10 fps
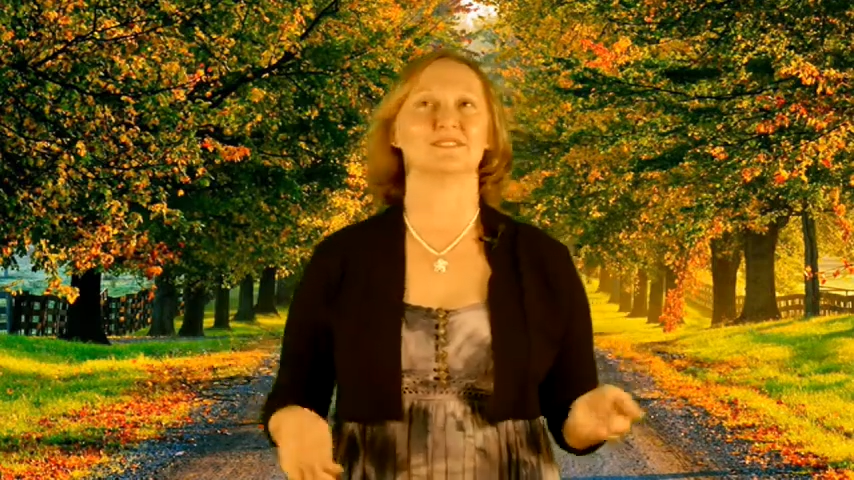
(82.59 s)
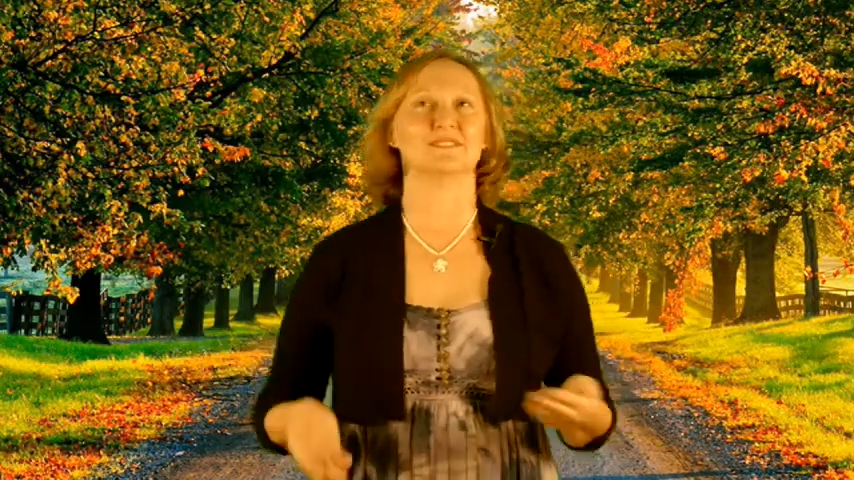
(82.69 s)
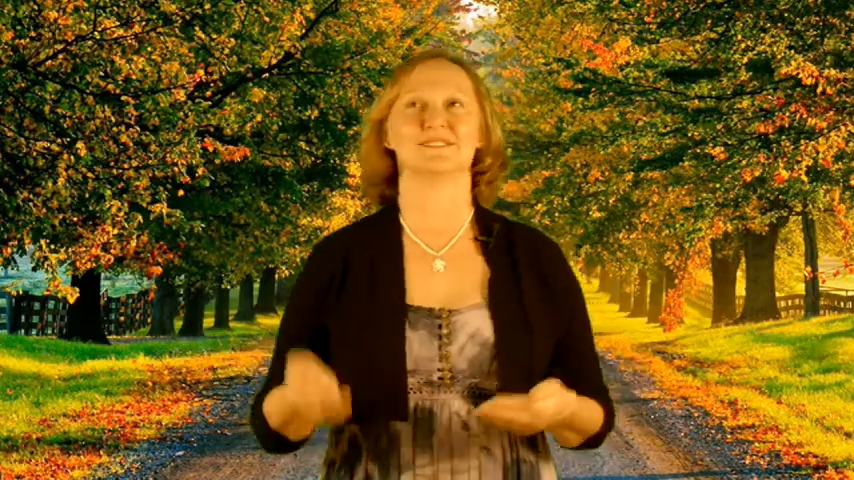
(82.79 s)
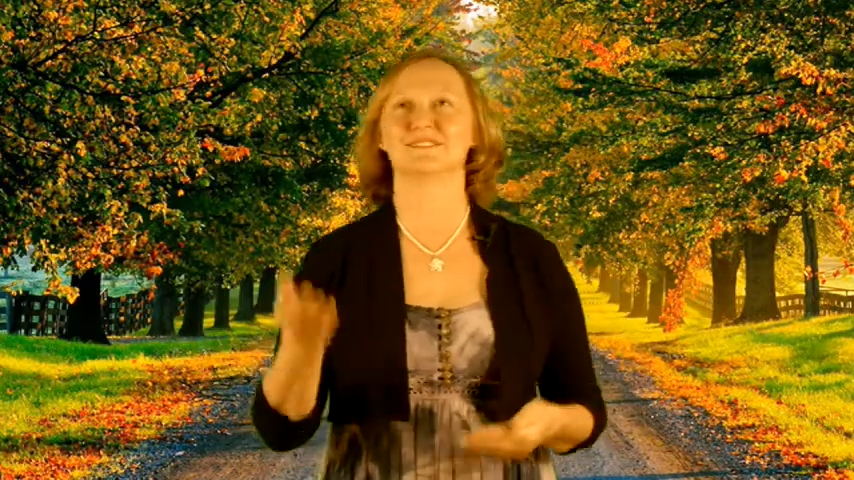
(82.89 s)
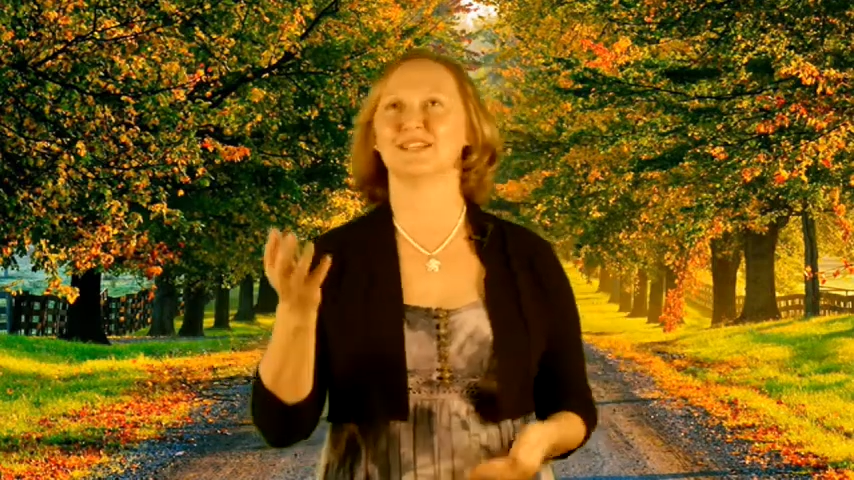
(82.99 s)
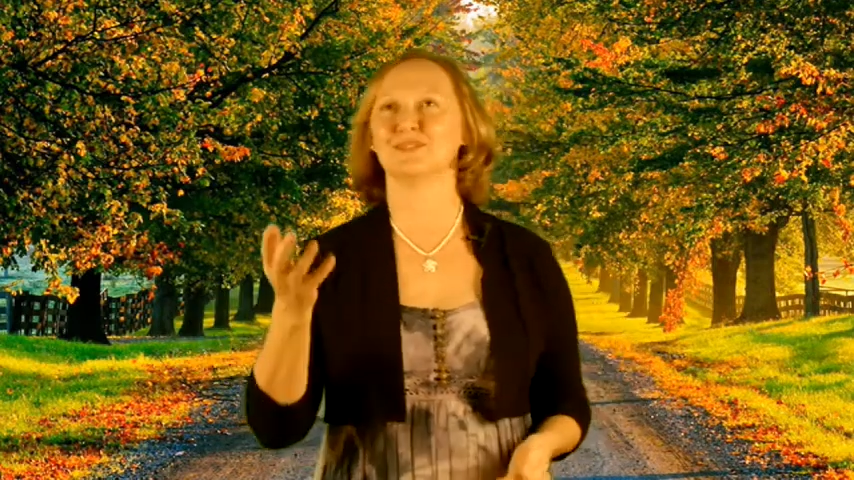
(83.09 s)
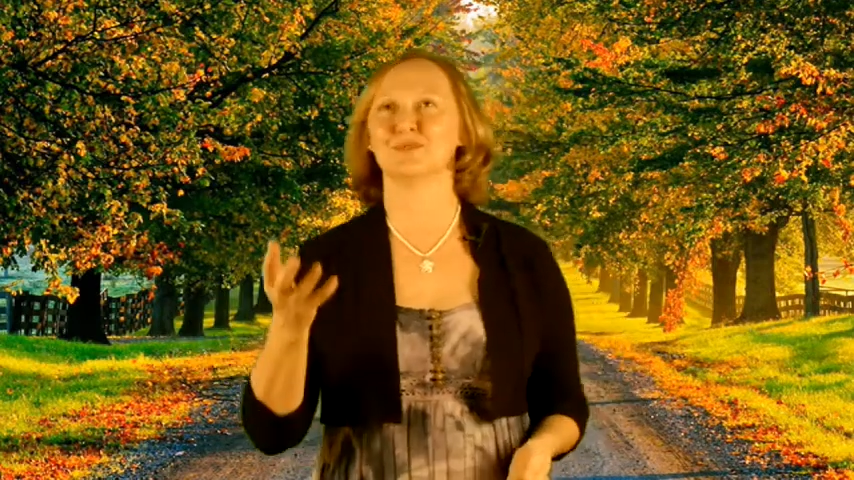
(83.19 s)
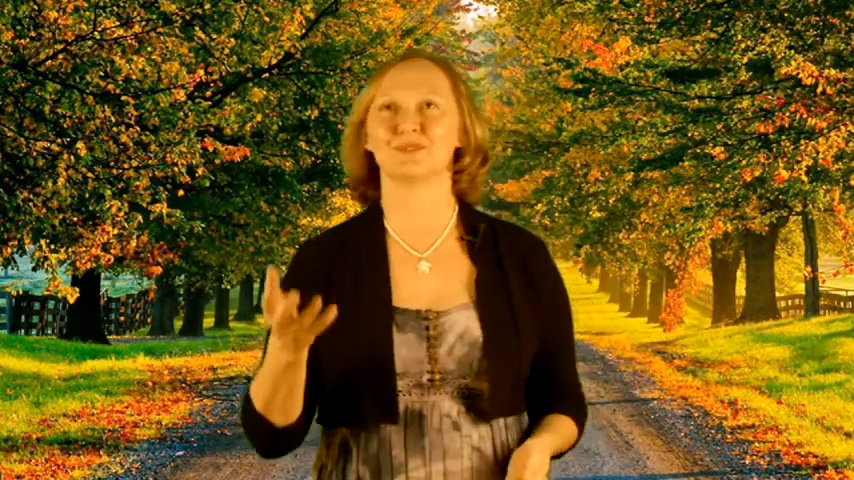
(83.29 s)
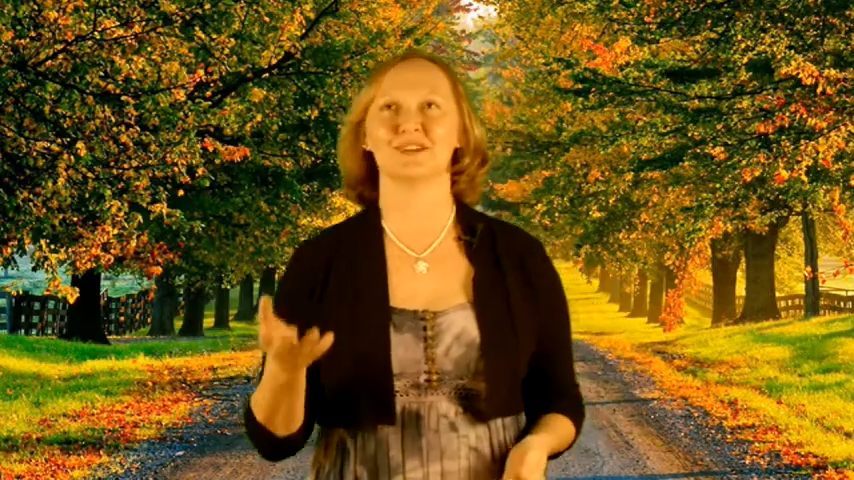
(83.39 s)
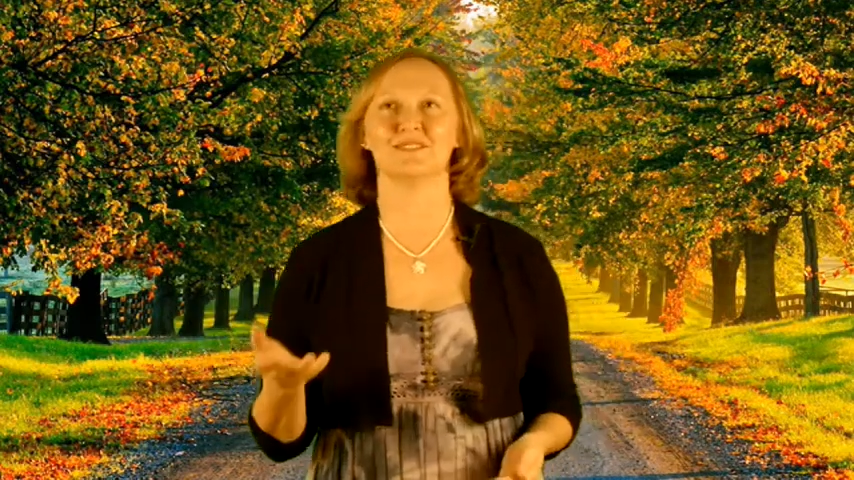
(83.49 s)
the sun
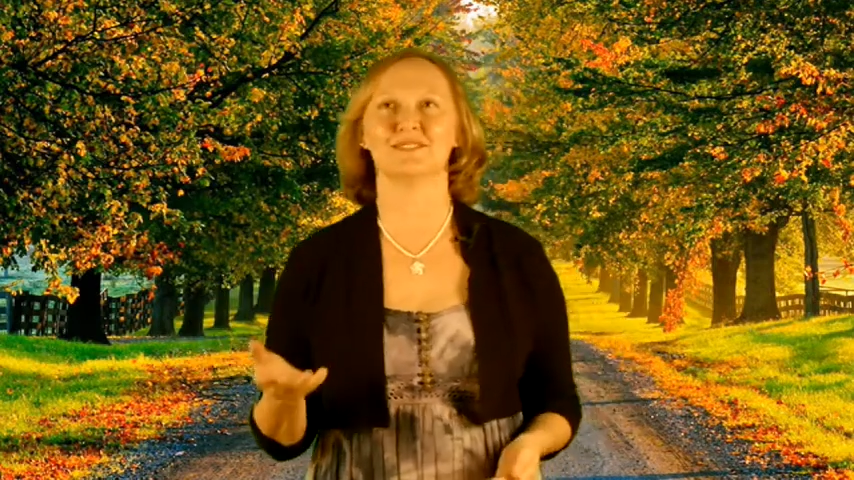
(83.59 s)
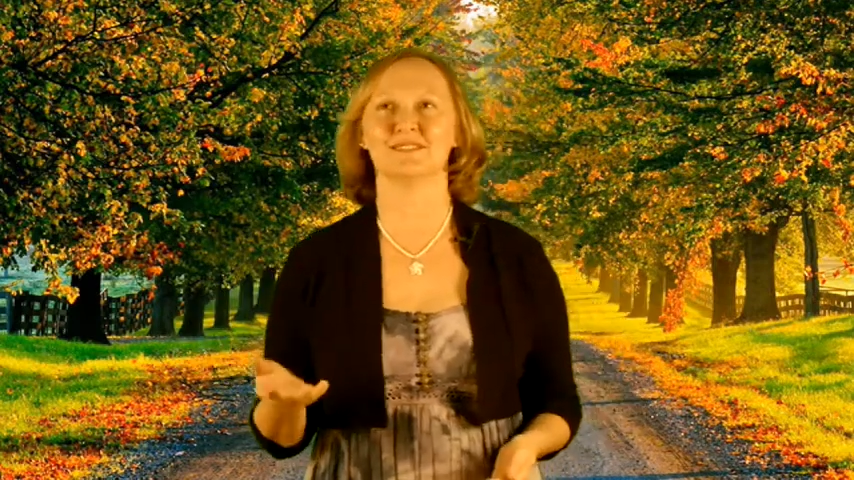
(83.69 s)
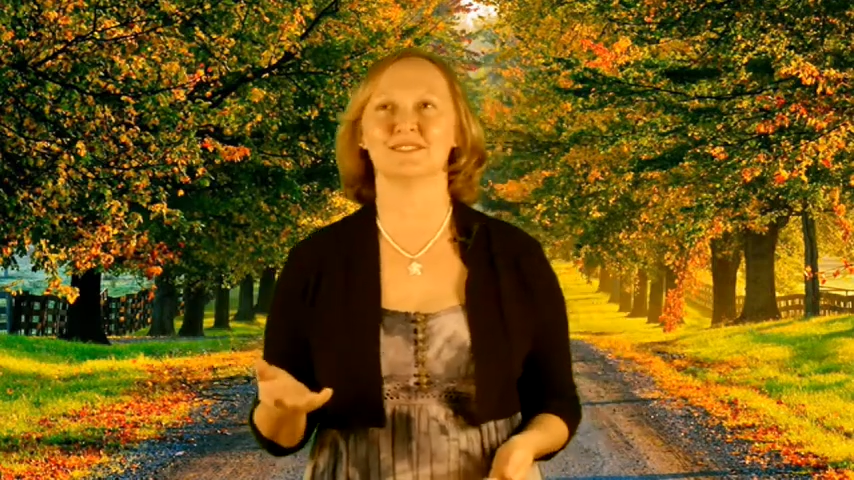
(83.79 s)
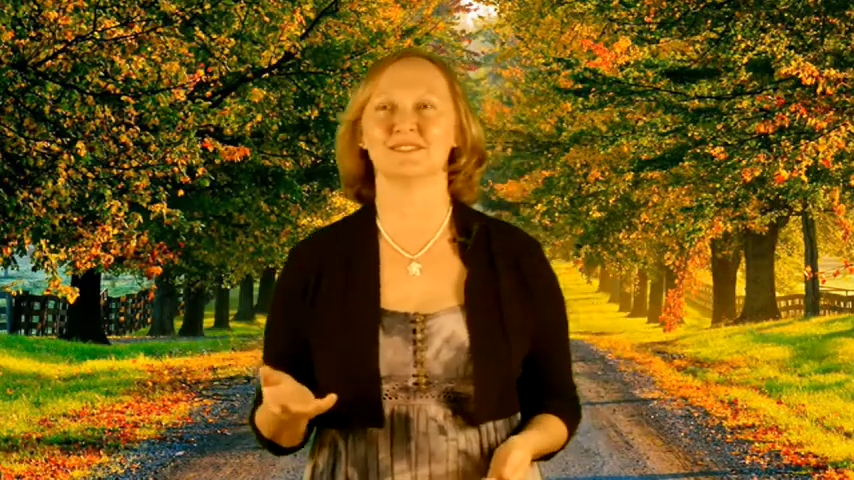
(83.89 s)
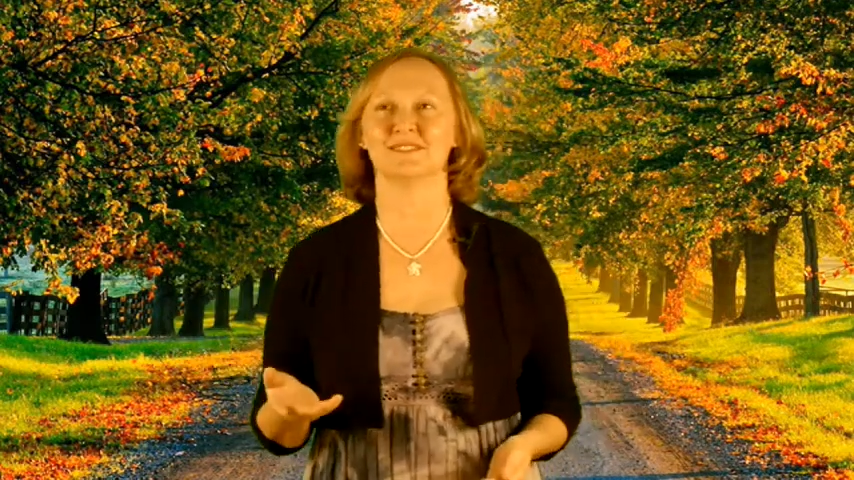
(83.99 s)
is rising.